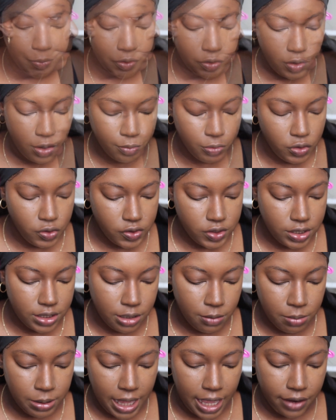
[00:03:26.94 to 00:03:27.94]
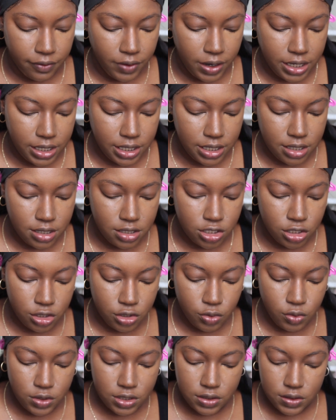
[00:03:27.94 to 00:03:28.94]
So I'm using the Black Radiance
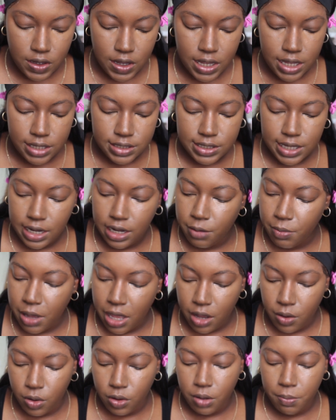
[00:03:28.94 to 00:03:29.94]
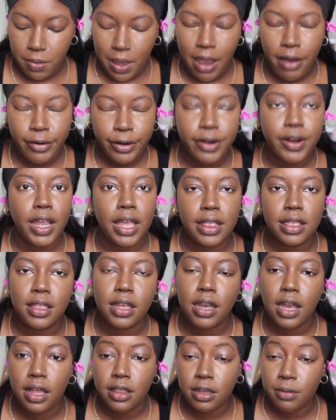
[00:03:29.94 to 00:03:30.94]
Loose Setting Powder in
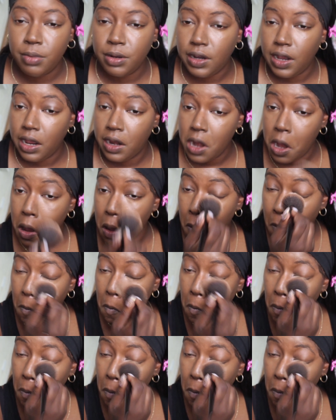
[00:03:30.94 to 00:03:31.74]
the color Banana.